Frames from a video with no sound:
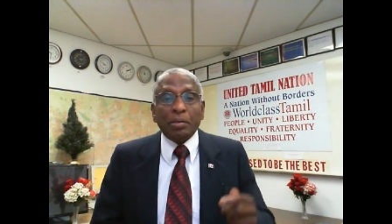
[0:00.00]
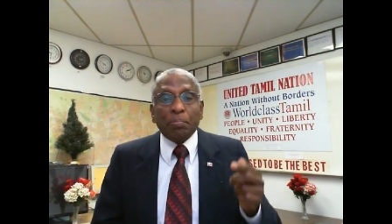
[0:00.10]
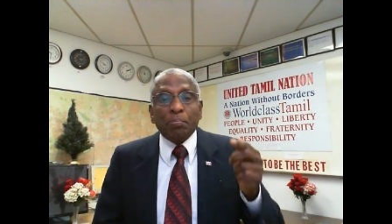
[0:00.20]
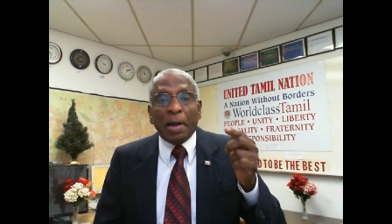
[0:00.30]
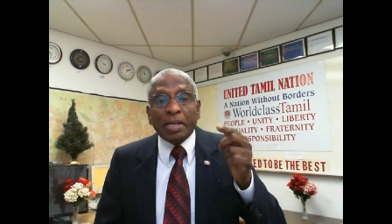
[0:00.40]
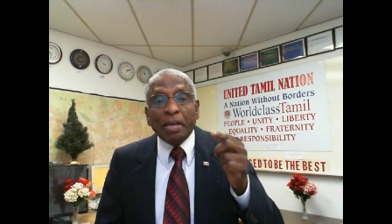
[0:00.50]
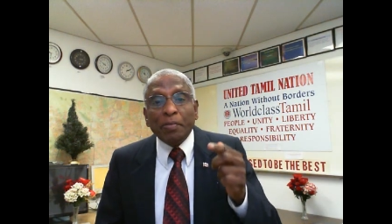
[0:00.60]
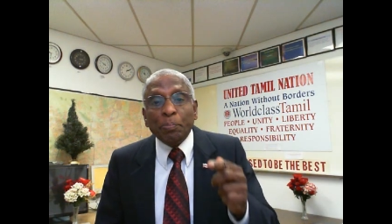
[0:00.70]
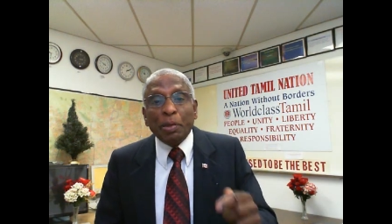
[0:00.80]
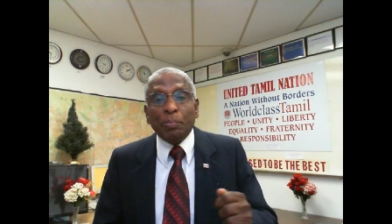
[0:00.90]
By
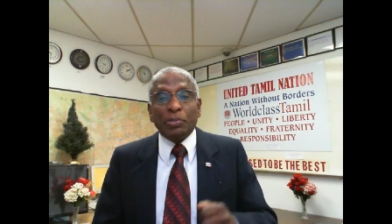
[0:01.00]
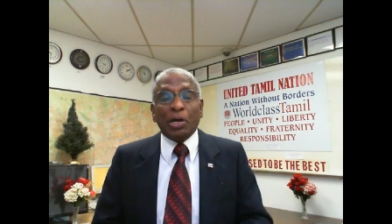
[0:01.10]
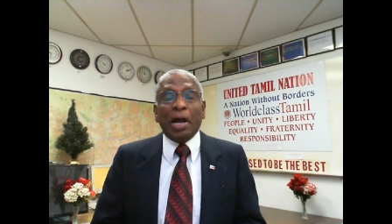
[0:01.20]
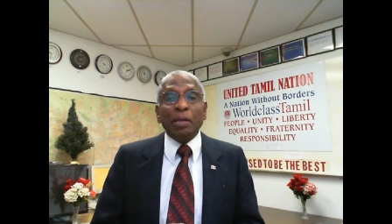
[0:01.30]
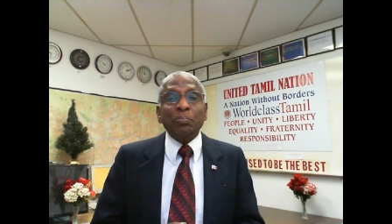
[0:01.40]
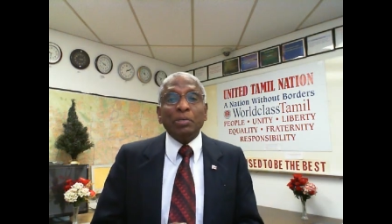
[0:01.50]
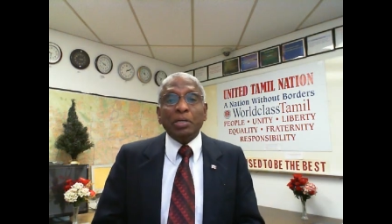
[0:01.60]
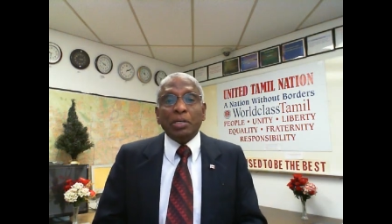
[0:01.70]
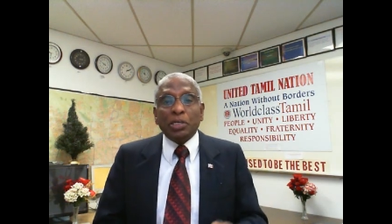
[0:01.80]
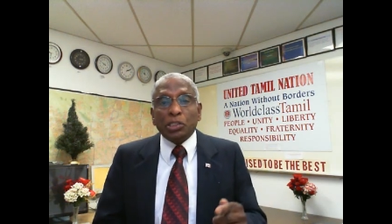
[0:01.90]
giving people time,
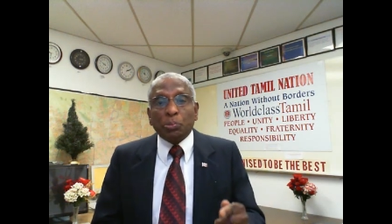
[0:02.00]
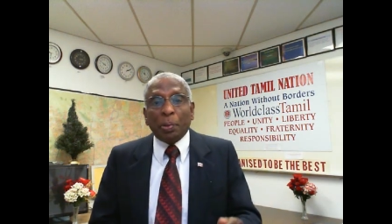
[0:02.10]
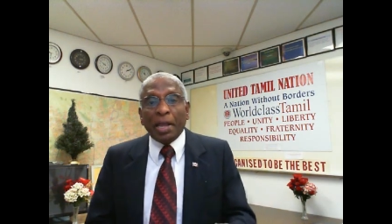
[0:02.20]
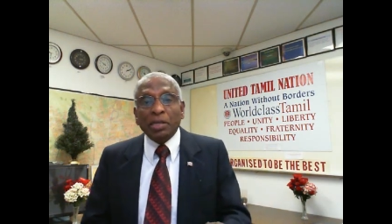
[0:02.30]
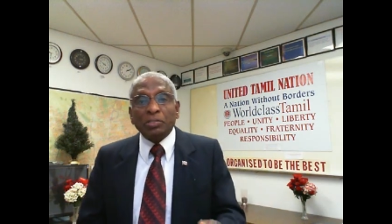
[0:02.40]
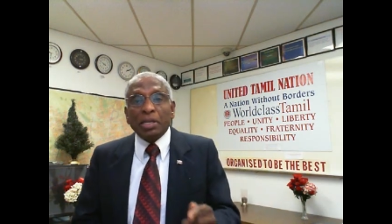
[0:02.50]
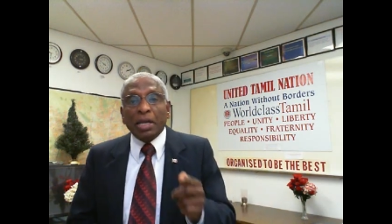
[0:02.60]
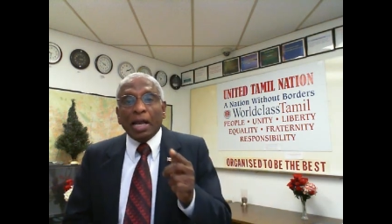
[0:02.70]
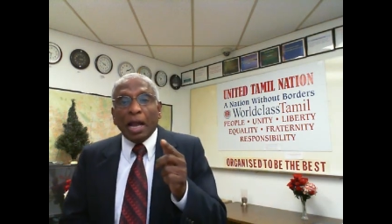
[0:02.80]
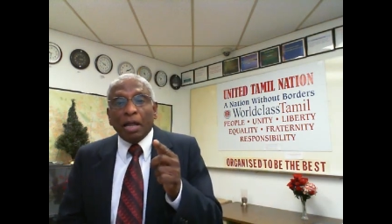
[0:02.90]
space
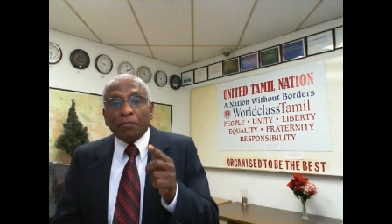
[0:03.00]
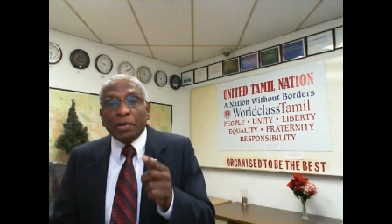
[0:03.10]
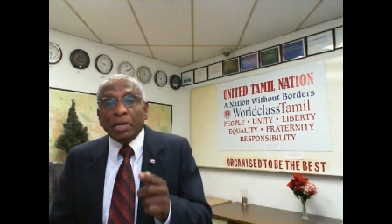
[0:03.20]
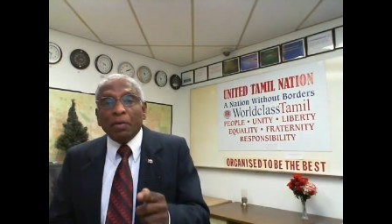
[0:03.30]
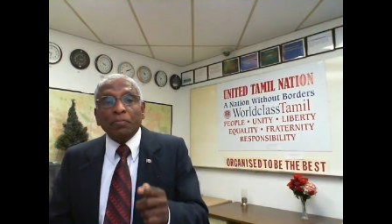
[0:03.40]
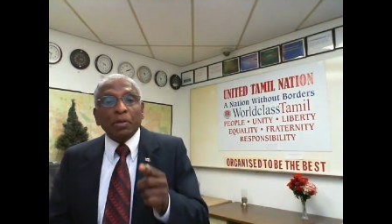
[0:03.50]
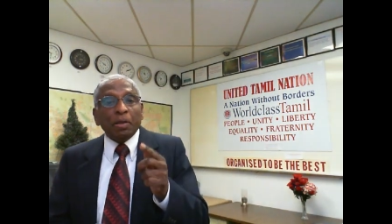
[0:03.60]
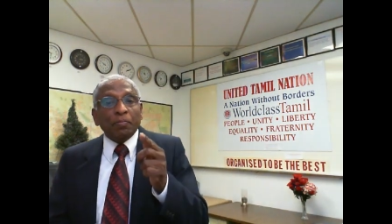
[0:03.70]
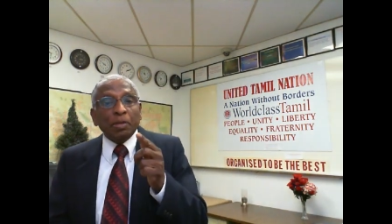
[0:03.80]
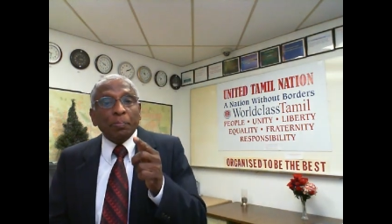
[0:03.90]
and freedom,
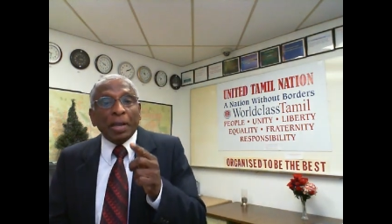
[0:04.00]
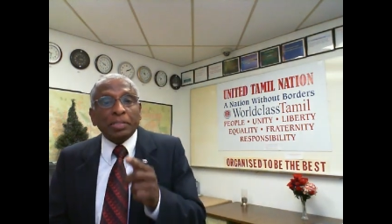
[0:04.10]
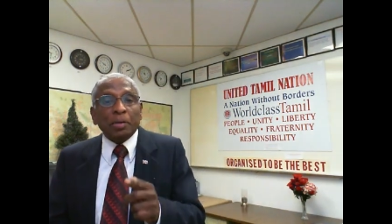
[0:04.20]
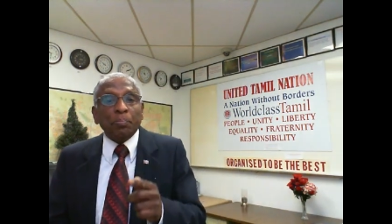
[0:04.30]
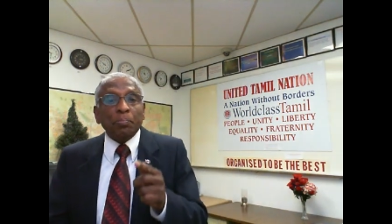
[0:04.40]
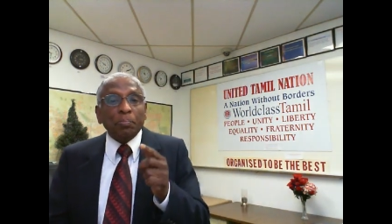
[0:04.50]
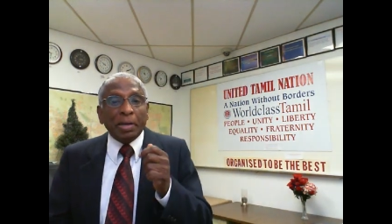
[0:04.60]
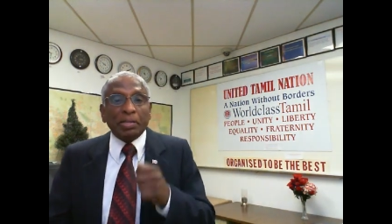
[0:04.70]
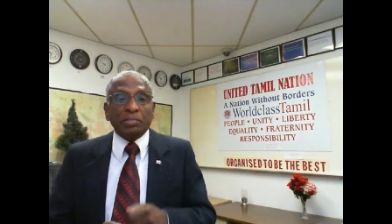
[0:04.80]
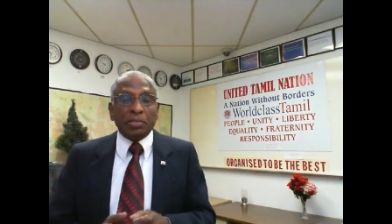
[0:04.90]
we make them
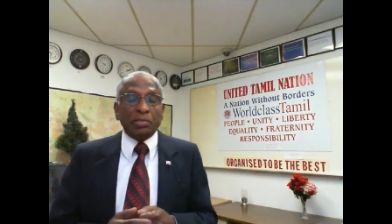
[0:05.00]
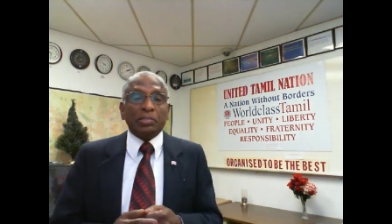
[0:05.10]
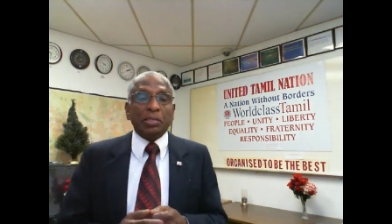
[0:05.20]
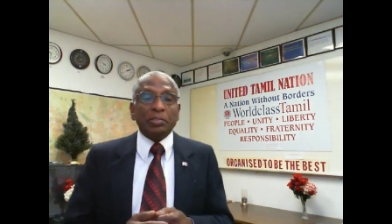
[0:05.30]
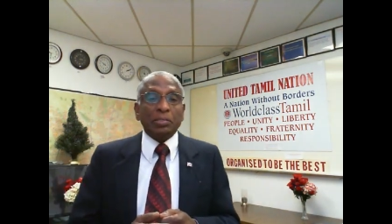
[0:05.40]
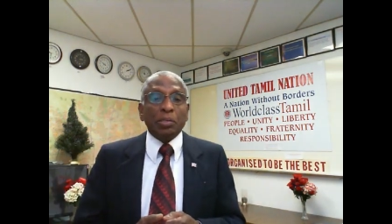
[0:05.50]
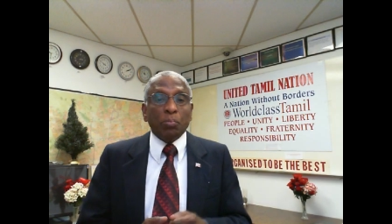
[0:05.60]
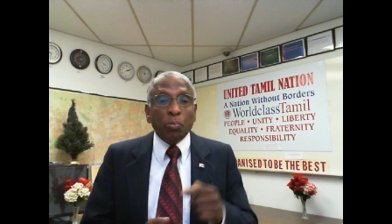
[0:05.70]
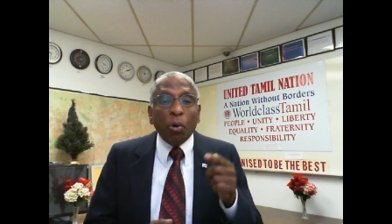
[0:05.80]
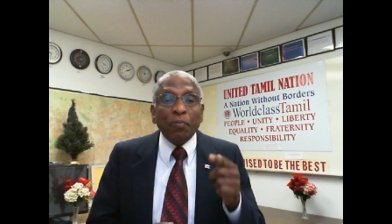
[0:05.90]
better citizens,
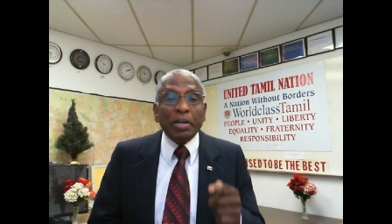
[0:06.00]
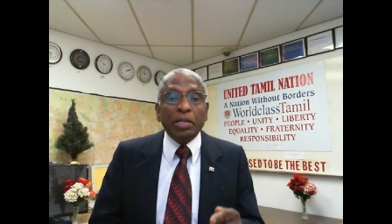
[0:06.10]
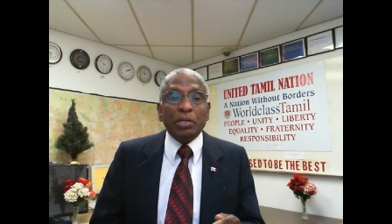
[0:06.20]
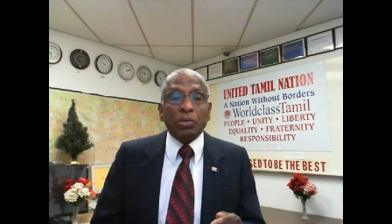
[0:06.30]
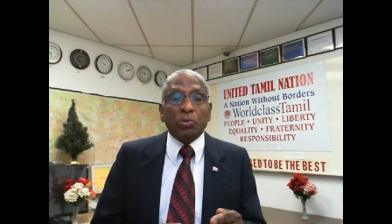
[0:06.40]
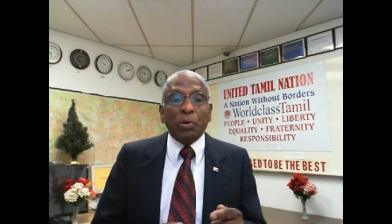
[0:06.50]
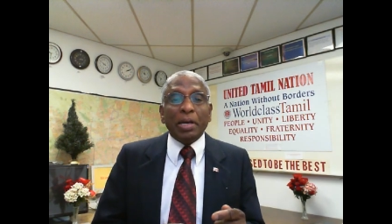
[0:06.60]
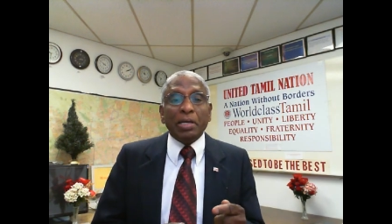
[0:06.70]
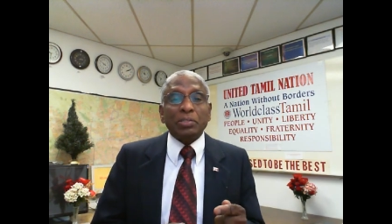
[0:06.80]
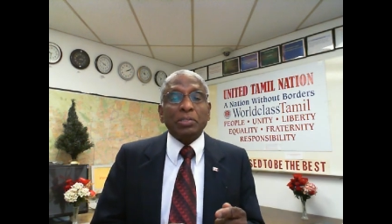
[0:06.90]
more willing to
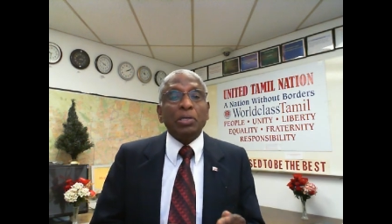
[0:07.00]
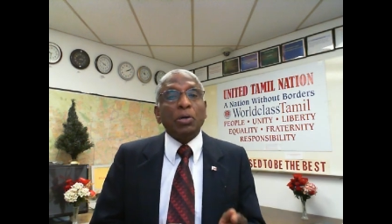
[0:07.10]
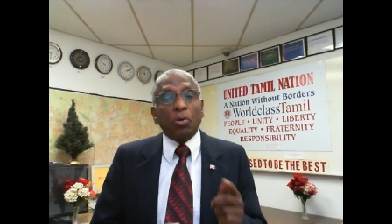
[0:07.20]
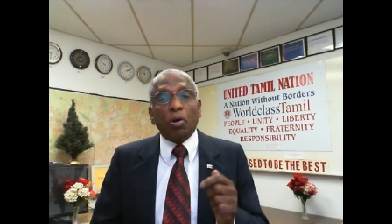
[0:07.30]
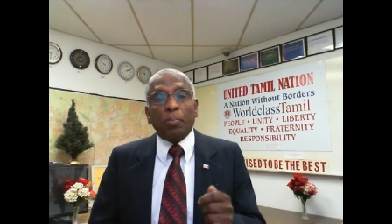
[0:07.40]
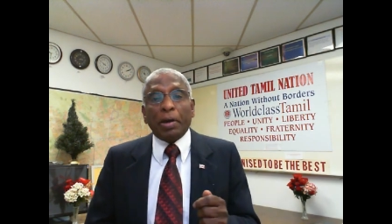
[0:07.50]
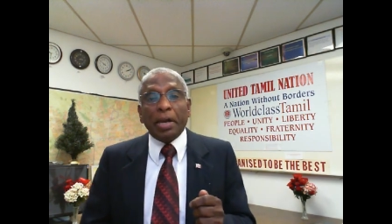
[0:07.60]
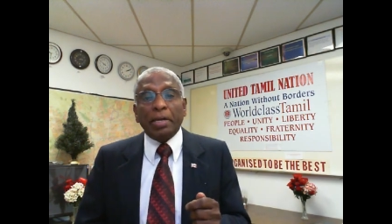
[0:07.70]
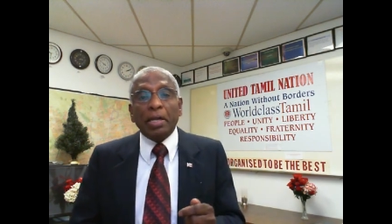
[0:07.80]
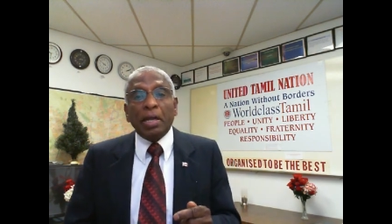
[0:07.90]
coalesce,
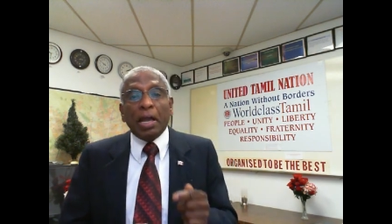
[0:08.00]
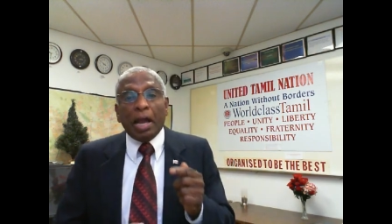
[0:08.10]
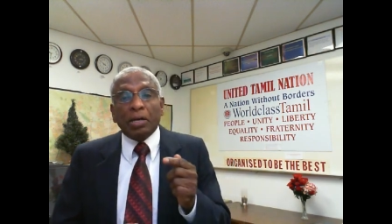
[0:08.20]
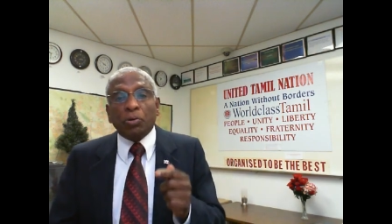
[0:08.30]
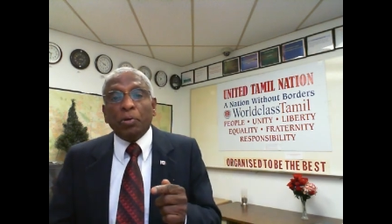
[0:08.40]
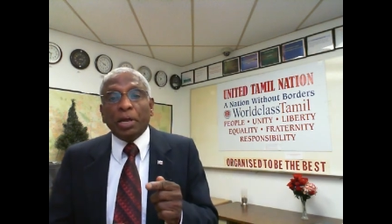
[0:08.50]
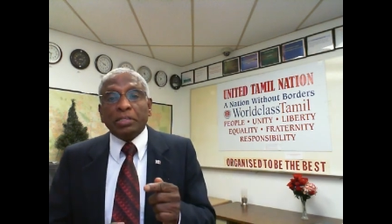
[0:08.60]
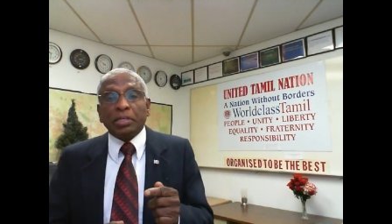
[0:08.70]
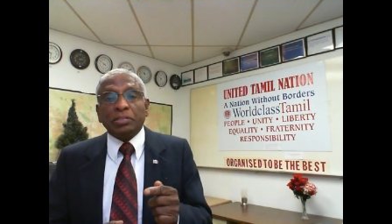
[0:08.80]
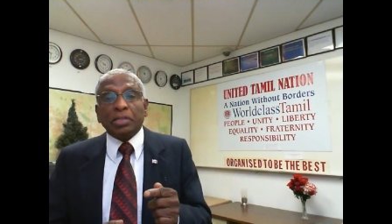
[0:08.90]
cooperate and
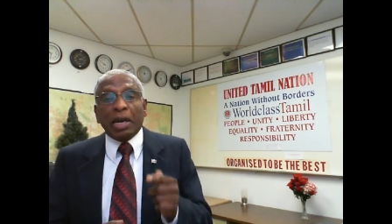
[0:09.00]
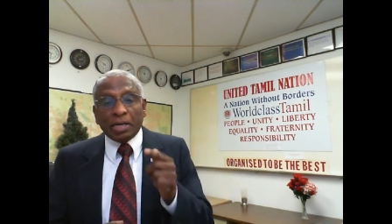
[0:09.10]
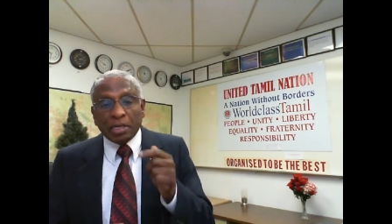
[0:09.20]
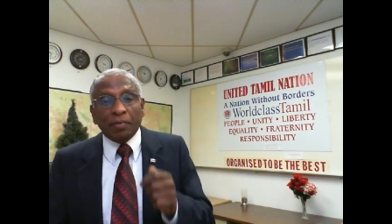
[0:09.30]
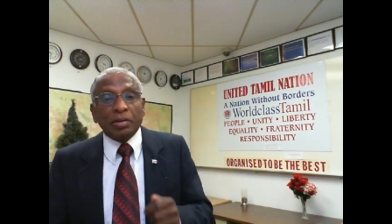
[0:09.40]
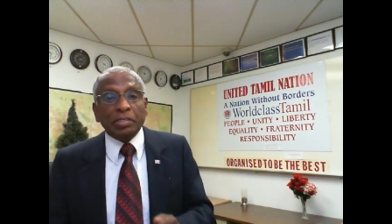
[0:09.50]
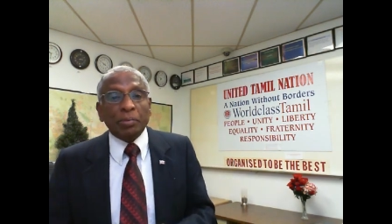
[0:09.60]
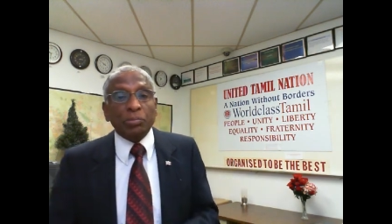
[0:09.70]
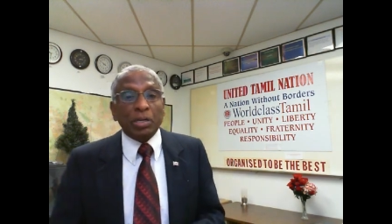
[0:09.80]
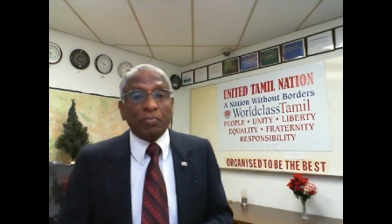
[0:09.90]
coexist and govern
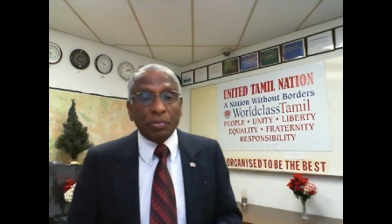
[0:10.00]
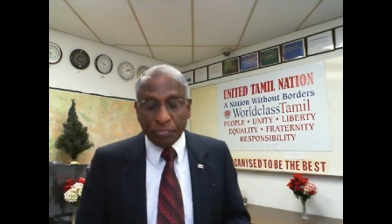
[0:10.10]
themselves.